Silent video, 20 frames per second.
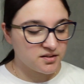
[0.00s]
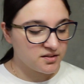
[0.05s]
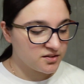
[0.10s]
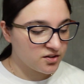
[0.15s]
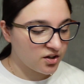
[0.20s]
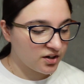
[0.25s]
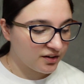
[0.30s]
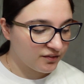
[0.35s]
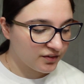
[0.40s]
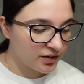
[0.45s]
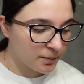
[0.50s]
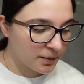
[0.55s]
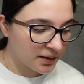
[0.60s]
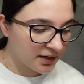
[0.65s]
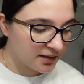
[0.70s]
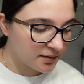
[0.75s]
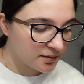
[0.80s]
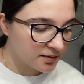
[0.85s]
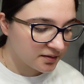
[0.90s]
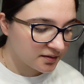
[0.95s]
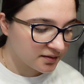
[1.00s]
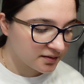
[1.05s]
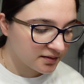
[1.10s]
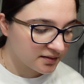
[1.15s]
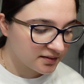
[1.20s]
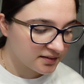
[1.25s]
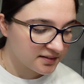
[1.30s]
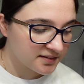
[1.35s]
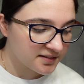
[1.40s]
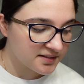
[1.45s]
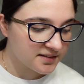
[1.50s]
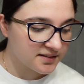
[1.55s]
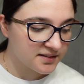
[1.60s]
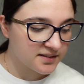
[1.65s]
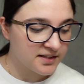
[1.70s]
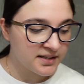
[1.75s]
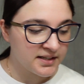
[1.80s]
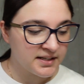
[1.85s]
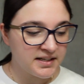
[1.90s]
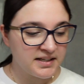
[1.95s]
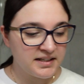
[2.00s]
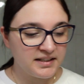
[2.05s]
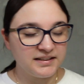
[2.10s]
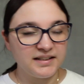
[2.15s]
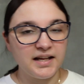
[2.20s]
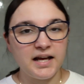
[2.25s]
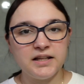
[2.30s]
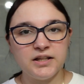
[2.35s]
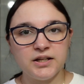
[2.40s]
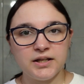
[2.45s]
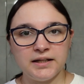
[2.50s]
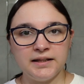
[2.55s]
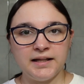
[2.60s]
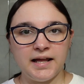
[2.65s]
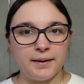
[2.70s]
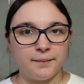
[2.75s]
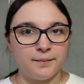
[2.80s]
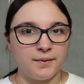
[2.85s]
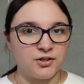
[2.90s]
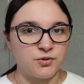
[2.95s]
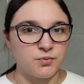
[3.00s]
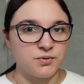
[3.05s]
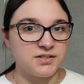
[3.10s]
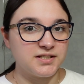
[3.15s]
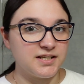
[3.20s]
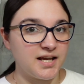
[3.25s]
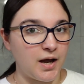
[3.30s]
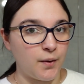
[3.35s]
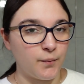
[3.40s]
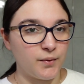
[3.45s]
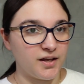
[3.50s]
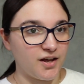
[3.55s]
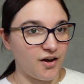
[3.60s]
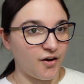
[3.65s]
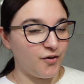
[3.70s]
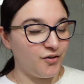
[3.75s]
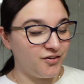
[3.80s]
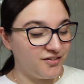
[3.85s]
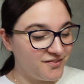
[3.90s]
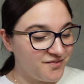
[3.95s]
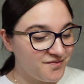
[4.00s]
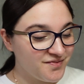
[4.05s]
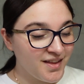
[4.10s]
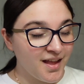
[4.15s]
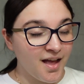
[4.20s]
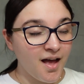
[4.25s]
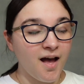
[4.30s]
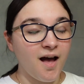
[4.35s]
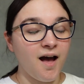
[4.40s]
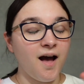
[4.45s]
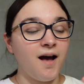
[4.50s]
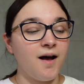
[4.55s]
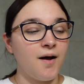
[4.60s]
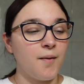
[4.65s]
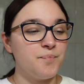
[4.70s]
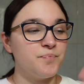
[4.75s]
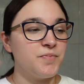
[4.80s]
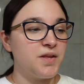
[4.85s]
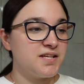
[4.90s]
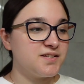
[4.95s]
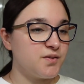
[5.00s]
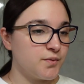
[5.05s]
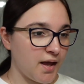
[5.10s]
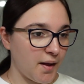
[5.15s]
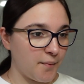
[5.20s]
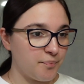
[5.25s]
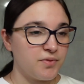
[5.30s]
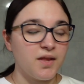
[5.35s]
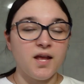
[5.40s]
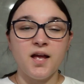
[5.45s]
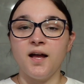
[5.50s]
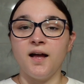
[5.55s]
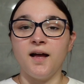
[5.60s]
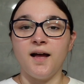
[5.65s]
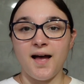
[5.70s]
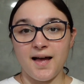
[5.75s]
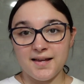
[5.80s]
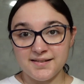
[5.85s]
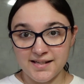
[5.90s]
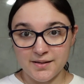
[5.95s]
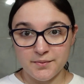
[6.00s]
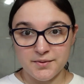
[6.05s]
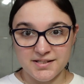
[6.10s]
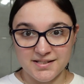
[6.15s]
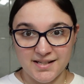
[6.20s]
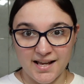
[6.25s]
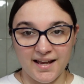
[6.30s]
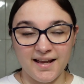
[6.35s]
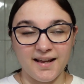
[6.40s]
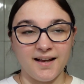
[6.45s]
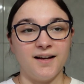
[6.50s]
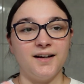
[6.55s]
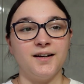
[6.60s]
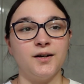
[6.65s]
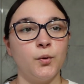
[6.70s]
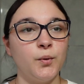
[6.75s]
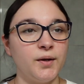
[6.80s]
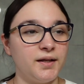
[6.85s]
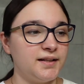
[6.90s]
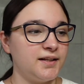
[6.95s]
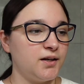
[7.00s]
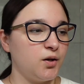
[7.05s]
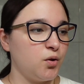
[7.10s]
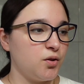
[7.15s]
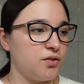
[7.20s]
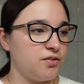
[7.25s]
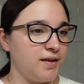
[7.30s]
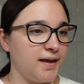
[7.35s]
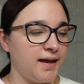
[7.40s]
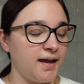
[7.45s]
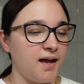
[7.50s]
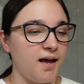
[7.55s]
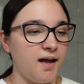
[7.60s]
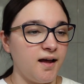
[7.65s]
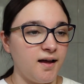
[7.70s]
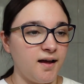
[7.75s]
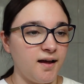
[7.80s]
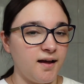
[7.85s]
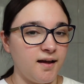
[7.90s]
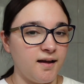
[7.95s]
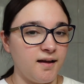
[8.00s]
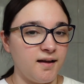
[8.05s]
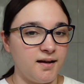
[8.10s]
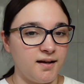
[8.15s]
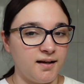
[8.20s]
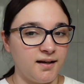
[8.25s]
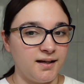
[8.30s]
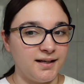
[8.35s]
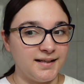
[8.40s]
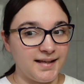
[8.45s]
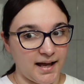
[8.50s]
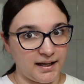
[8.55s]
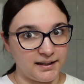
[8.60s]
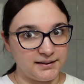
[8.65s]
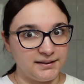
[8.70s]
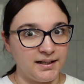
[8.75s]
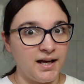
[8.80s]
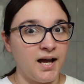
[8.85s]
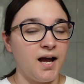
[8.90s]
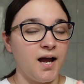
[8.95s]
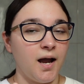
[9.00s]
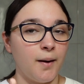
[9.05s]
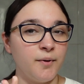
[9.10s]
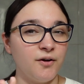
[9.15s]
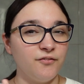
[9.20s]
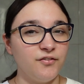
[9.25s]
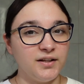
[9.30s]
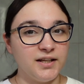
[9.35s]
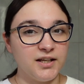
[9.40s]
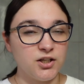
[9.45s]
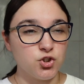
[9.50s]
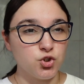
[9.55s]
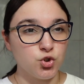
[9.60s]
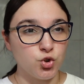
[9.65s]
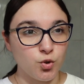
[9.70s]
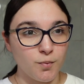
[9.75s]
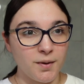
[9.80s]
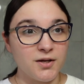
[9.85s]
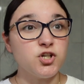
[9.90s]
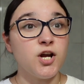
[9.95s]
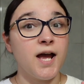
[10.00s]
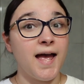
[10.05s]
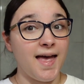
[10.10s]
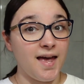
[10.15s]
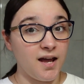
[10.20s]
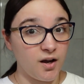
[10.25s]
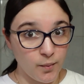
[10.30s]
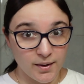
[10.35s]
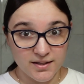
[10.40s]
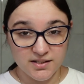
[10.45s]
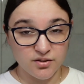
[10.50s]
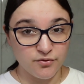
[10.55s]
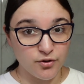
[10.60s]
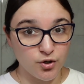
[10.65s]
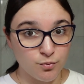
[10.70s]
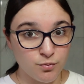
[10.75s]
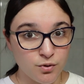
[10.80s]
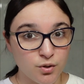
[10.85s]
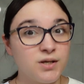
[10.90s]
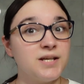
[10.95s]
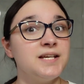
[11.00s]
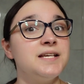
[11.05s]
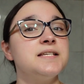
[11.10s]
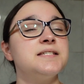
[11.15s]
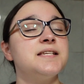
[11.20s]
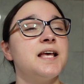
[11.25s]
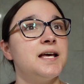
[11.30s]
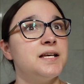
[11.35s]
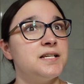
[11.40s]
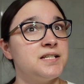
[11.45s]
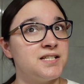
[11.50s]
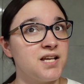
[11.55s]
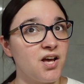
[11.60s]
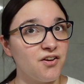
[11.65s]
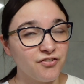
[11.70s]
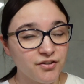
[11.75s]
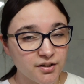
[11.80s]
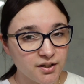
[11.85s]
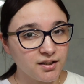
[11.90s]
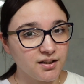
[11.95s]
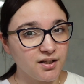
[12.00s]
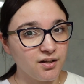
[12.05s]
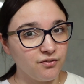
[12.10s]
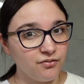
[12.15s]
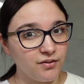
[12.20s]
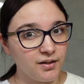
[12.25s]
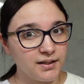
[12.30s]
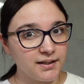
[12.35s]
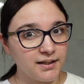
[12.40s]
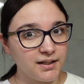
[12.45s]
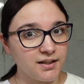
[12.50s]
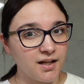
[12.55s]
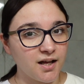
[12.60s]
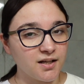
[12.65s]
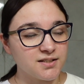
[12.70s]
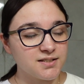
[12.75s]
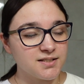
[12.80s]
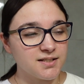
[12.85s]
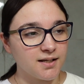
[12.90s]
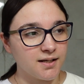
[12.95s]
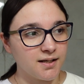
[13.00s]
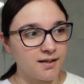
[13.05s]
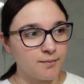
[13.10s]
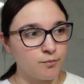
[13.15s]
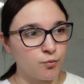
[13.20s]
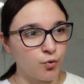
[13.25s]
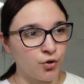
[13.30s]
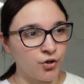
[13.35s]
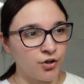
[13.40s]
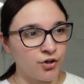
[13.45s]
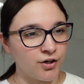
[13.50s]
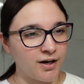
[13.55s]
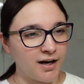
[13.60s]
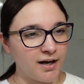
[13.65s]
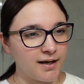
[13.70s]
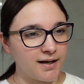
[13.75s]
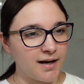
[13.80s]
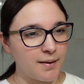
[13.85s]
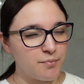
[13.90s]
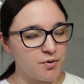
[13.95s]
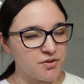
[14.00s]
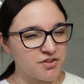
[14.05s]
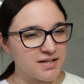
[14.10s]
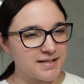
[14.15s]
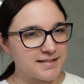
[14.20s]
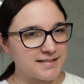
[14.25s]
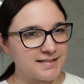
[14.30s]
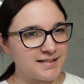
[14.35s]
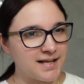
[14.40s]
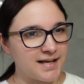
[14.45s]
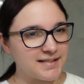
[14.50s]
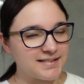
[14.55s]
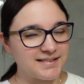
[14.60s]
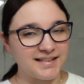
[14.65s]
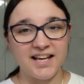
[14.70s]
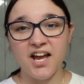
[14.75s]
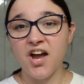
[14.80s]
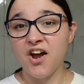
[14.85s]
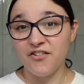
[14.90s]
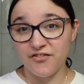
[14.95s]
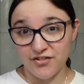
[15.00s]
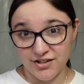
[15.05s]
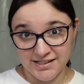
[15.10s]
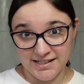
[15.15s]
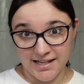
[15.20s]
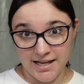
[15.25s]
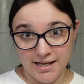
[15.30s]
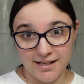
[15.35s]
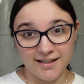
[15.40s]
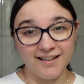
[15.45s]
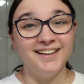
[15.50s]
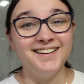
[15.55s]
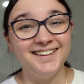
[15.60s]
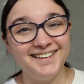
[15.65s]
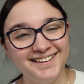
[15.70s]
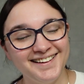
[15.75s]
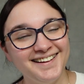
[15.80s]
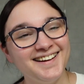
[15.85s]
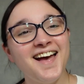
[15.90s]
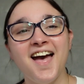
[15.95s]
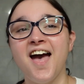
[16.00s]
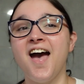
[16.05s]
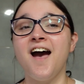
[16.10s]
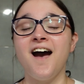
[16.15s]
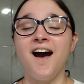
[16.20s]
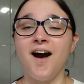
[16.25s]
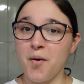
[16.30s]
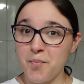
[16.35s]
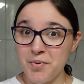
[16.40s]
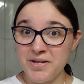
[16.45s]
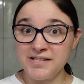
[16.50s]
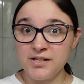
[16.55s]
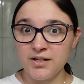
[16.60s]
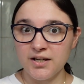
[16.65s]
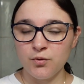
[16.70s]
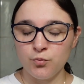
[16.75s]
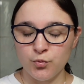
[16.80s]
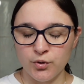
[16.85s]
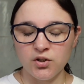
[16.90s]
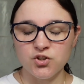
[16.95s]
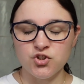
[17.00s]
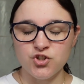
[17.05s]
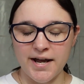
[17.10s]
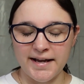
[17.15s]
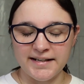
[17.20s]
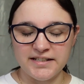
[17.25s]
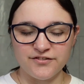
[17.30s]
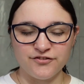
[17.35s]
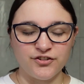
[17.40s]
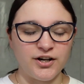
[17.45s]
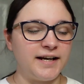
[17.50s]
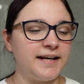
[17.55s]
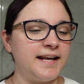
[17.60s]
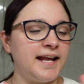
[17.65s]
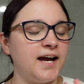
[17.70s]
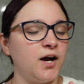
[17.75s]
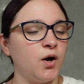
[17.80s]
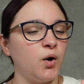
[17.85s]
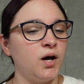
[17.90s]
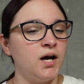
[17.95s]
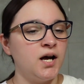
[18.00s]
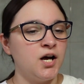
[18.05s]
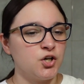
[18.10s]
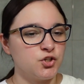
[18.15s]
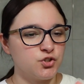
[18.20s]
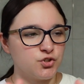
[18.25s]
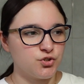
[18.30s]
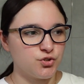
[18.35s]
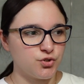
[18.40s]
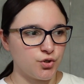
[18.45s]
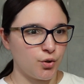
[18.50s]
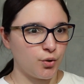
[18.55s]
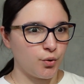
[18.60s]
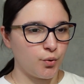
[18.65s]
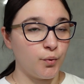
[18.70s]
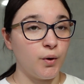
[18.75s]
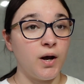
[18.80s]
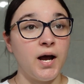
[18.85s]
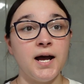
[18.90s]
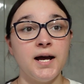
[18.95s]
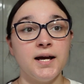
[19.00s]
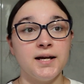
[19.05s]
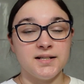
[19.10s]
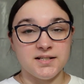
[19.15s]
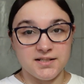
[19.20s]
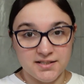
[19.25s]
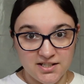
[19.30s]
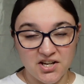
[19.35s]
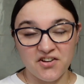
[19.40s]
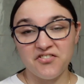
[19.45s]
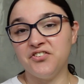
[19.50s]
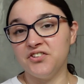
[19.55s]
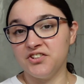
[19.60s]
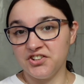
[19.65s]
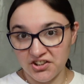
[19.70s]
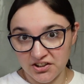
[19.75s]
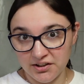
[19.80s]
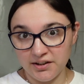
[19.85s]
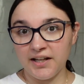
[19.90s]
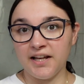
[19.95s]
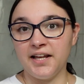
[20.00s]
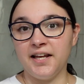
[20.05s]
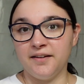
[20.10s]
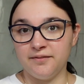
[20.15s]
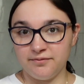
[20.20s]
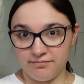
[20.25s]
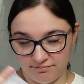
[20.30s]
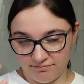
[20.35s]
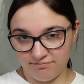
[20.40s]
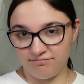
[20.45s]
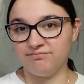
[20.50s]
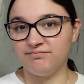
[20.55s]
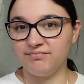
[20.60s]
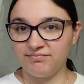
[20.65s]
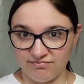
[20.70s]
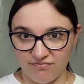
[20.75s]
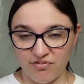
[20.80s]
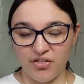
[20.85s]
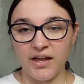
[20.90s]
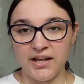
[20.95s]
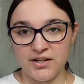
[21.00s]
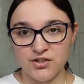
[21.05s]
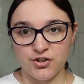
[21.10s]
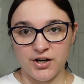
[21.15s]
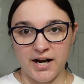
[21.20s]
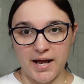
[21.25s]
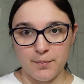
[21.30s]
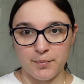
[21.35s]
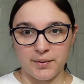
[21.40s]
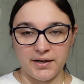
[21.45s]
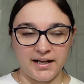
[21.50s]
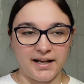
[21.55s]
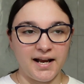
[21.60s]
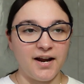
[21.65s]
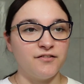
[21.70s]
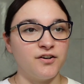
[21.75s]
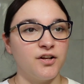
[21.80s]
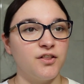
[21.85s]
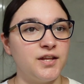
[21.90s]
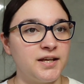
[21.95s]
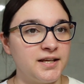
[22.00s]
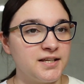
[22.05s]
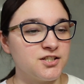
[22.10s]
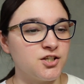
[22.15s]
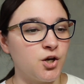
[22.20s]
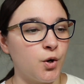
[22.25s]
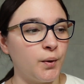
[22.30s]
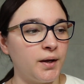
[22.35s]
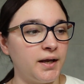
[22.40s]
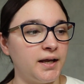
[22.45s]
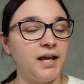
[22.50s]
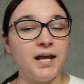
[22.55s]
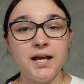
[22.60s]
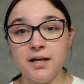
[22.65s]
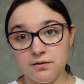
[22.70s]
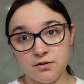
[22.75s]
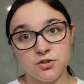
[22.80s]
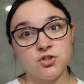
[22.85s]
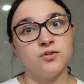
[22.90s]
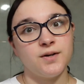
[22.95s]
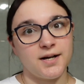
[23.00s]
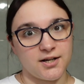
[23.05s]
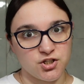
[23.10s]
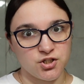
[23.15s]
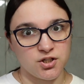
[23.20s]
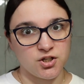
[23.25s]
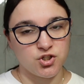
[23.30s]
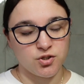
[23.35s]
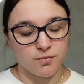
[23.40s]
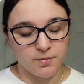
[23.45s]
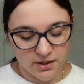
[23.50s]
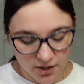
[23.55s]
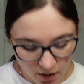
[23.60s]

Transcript: not even a minute. Not looking like much, we'll see how we go. Um, so yeah. As I was saying, quick little thing, uh, yeah, I'm not feeling too much egg white cervical mucus, definitely feeling a lot uh, more, how can I put this nicely, frisky. Hubby's looking real attractive right now, so definitely things are happening, everything is going in the direction it should be